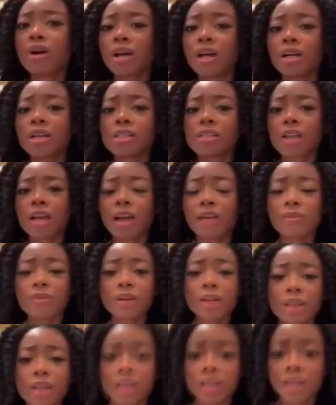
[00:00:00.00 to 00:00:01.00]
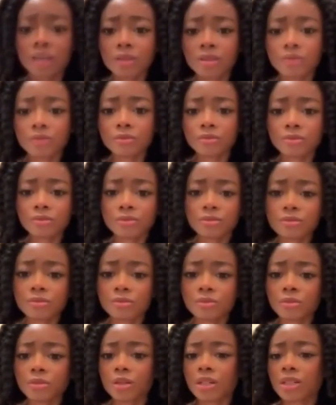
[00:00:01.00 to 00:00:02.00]
to. Old school R&B.
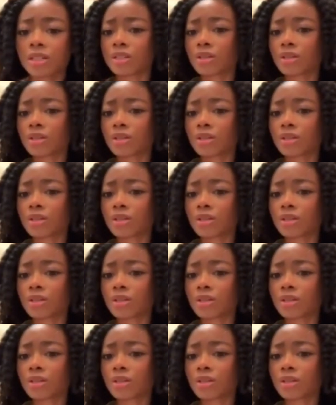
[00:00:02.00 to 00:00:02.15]
R&B.